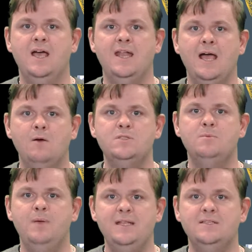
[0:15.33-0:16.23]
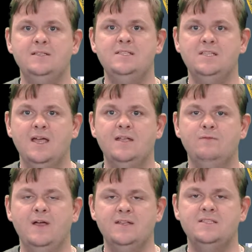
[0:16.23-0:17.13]
and how to better design
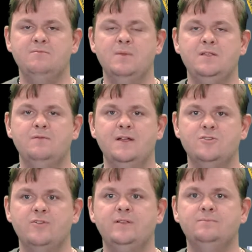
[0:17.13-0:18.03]
for additive manufacturing.